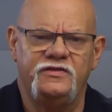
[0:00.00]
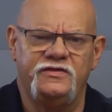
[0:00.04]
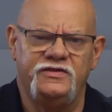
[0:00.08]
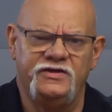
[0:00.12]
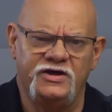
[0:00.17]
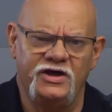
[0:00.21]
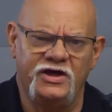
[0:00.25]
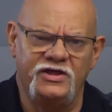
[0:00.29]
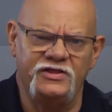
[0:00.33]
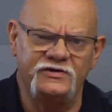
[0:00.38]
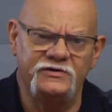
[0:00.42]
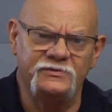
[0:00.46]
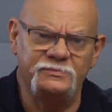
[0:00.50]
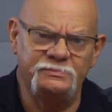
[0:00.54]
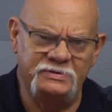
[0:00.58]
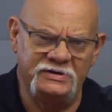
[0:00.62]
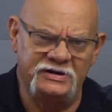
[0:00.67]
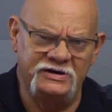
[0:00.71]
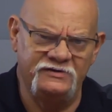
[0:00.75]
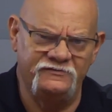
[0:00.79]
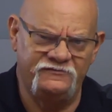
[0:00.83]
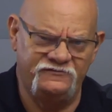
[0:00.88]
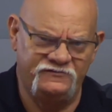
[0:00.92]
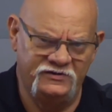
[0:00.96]
The other
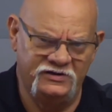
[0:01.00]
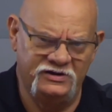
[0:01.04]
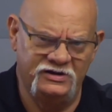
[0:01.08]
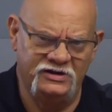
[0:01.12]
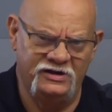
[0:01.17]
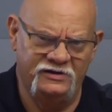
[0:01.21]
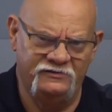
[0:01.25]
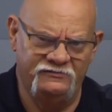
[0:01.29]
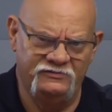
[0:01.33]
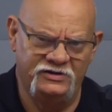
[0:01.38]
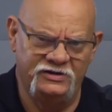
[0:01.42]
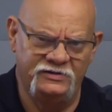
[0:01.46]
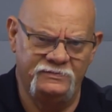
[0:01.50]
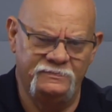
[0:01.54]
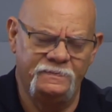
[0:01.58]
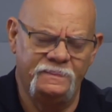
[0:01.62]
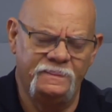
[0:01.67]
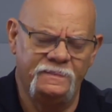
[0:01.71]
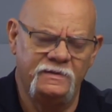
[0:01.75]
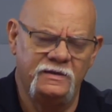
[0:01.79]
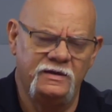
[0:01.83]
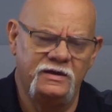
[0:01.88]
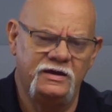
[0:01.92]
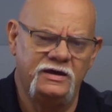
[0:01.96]
benefit of it
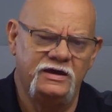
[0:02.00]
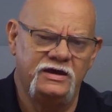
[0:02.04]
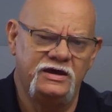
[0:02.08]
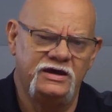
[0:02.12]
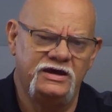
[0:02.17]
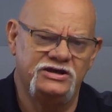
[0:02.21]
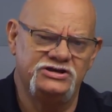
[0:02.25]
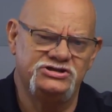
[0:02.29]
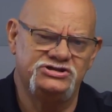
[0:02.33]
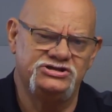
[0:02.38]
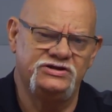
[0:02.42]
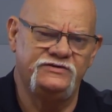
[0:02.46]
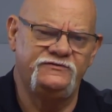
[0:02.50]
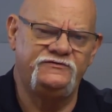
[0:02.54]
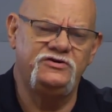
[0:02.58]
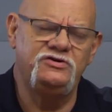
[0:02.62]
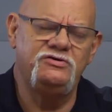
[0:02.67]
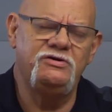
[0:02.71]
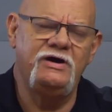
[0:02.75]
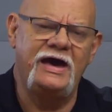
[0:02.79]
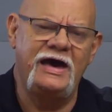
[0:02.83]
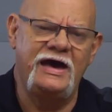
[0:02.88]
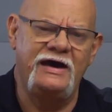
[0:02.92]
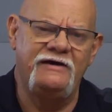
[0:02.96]
is if
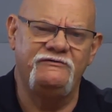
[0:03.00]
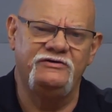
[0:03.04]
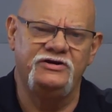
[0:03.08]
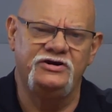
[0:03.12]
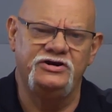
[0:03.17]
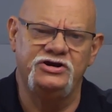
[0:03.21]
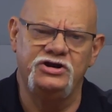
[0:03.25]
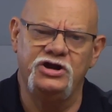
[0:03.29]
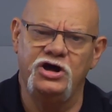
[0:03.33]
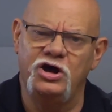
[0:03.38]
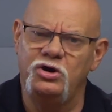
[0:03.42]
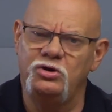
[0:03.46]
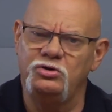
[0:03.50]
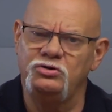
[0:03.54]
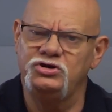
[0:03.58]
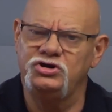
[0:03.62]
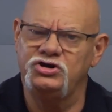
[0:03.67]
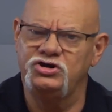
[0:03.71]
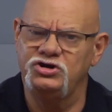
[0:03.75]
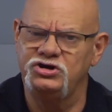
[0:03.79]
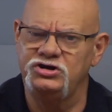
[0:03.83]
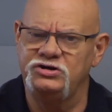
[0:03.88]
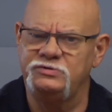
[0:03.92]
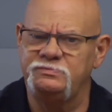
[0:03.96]
you have a known
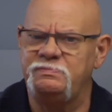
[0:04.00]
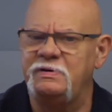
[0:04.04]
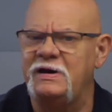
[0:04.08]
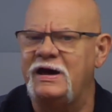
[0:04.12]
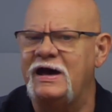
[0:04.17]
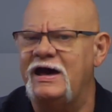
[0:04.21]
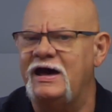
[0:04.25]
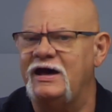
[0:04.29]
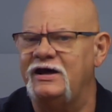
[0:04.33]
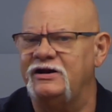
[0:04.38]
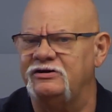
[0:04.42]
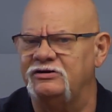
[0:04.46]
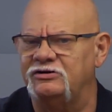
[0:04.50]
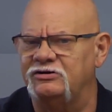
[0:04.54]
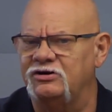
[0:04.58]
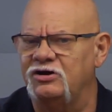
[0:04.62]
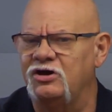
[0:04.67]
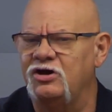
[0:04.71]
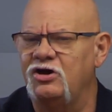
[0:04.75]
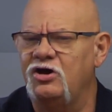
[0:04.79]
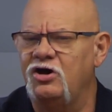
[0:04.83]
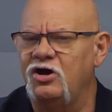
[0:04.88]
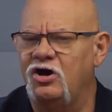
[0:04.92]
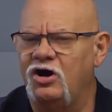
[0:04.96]
good pattern
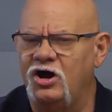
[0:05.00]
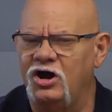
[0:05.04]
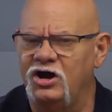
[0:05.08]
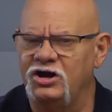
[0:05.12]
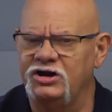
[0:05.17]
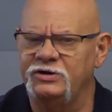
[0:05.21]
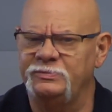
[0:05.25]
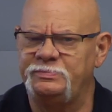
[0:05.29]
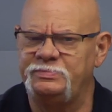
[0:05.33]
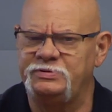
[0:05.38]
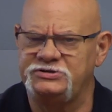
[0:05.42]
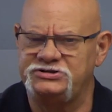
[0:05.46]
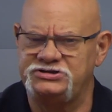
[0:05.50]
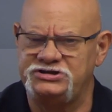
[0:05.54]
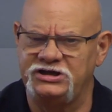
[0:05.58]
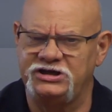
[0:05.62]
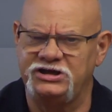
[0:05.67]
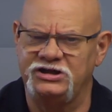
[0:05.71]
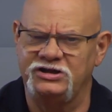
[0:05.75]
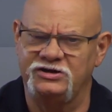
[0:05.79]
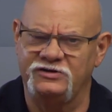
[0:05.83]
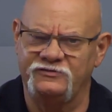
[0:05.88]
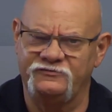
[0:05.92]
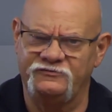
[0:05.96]
on the
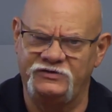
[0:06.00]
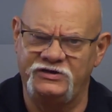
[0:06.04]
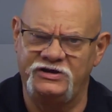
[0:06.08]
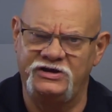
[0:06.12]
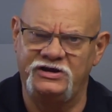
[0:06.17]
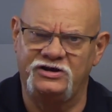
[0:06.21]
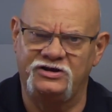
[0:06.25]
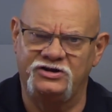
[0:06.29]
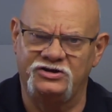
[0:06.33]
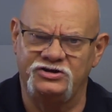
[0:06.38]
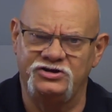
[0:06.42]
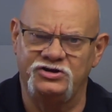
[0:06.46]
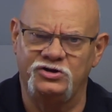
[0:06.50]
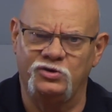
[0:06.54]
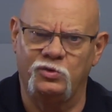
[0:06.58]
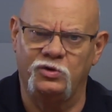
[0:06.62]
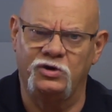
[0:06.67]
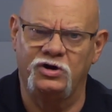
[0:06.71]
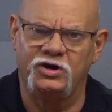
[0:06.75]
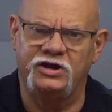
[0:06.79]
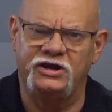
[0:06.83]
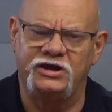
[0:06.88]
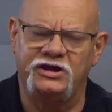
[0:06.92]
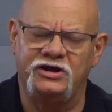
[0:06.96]
particular vehicle you're
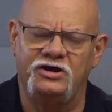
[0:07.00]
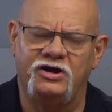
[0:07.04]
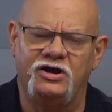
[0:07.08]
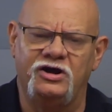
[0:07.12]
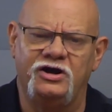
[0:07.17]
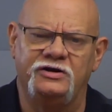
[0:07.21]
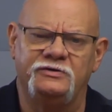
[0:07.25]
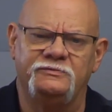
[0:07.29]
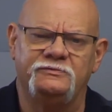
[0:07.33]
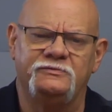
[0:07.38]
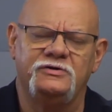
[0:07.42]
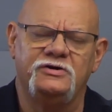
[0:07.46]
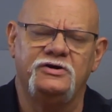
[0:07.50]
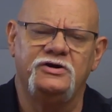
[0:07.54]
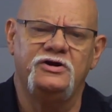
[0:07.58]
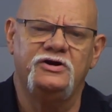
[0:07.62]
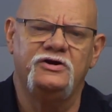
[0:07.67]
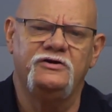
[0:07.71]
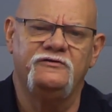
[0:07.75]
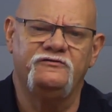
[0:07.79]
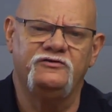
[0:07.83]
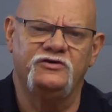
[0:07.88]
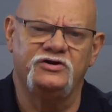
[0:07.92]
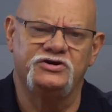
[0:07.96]
working on.
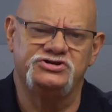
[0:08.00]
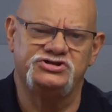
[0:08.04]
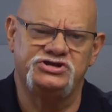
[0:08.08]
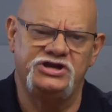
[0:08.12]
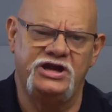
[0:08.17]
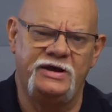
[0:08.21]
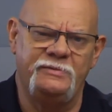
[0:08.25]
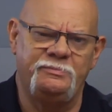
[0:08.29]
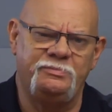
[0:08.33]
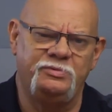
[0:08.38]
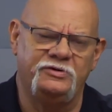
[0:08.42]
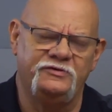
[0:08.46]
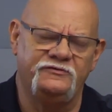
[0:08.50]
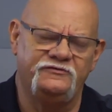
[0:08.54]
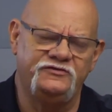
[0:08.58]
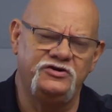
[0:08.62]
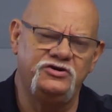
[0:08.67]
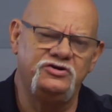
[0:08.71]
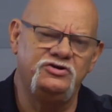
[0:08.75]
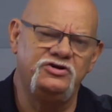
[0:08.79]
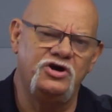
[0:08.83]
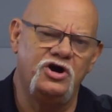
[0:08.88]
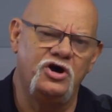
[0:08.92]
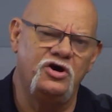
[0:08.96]
For example, if
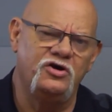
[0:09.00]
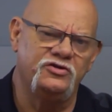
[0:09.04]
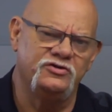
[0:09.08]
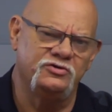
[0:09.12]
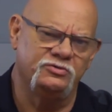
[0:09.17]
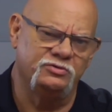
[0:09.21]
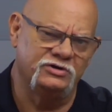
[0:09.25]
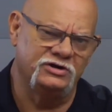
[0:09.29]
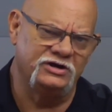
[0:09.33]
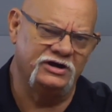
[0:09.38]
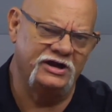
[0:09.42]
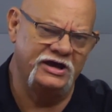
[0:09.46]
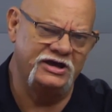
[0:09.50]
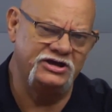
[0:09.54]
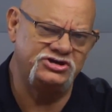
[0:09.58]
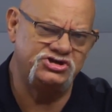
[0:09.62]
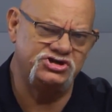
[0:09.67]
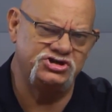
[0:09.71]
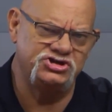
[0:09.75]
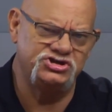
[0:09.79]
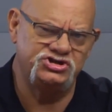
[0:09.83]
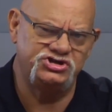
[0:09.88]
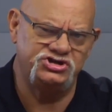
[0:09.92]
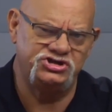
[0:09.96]
you know the
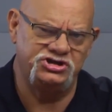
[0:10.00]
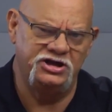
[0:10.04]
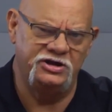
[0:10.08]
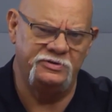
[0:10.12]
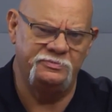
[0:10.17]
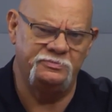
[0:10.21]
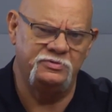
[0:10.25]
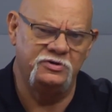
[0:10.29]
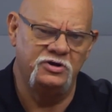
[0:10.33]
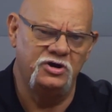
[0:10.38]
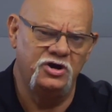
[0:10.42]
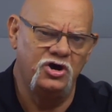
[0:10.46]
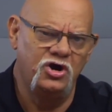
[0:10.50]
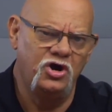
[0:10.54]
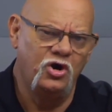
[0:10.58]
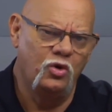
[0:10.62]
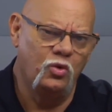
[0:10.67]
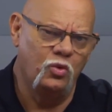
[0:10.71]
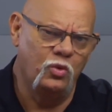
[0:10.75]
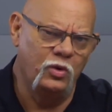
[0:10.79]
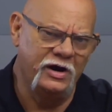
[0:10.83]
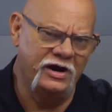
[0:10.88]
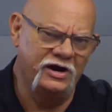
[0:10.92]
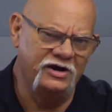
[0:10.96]
relationship
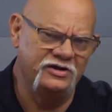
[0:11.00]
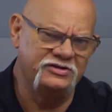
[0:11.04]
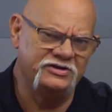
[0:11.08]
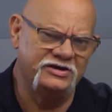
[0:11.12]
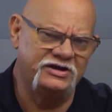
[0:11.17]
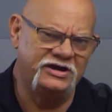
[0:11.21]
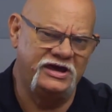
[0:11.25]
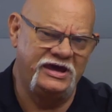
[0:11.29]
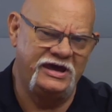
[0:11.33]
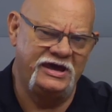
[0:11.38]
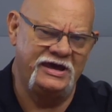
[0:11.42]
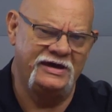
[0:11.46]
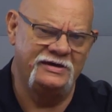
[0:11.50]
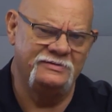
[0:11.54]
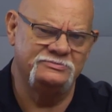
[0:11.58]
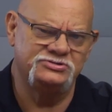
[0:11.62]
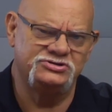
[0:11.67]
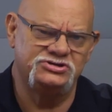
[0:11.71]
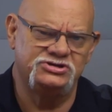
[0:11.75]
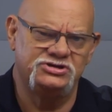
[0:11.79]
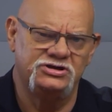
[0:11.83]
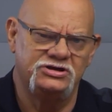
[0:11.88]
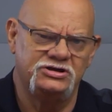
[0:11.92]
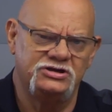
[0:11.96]
where the
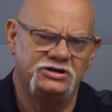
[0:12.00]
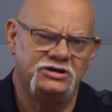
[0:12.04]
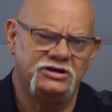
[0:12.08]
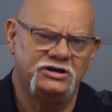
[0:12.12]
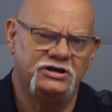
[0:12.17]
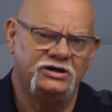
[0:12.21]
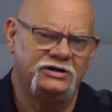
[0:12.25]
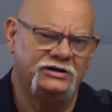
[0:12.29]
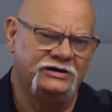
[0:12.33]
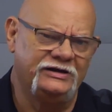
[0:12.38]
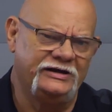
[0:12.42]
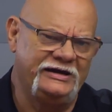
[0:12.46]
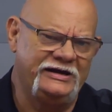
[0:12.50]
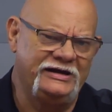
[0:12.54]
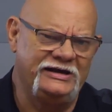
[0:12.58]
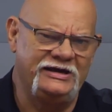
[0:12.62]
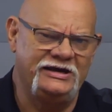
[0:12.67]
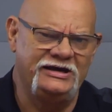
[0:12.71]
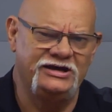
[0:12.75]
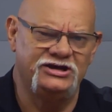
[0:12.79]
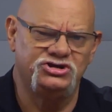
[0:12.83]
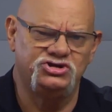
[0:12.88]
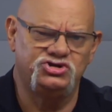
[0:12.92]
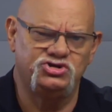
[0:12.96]
cam's
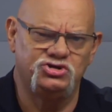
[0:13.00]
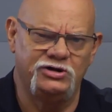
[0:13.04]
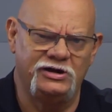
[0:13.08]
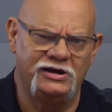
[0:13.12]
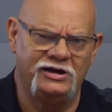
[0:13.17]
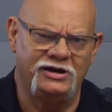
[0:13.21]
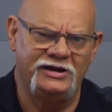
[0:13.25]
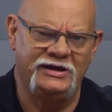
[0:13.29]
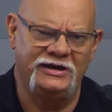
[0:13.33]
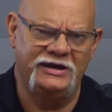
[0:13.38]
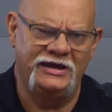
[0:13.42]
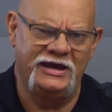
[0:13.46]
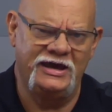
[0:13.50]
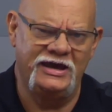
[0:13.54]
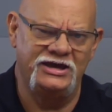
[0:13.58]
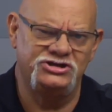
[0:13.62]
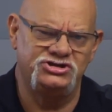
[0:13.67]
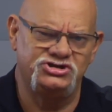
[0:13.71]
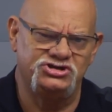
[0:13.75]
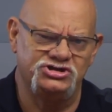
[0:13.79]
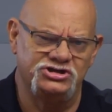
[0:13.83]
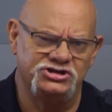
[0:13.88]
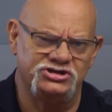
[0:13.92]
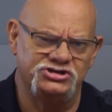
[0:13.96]
leading and trailing
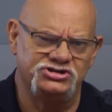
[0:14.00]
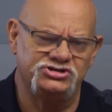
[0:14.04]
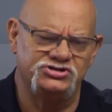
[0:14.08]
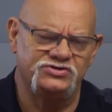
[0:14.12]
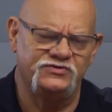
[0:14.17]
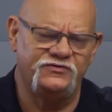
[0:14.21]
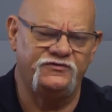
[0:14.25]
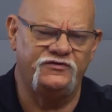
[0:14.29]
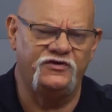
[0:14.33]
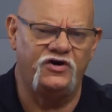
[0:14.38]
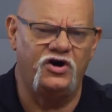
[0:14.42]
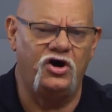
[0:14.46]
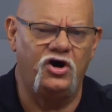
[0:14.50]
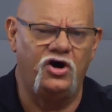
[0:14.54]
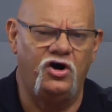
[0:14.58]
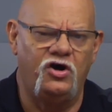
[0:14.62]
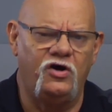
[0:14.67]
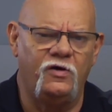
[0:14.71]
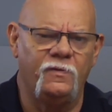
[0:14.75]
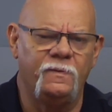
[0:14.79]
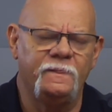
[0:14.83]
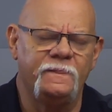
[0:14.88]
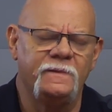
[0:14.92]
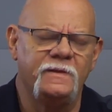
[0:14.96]
edges
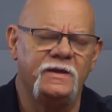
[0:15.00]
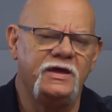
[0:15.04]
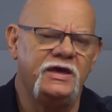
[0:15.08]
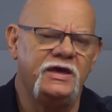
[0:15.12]
fall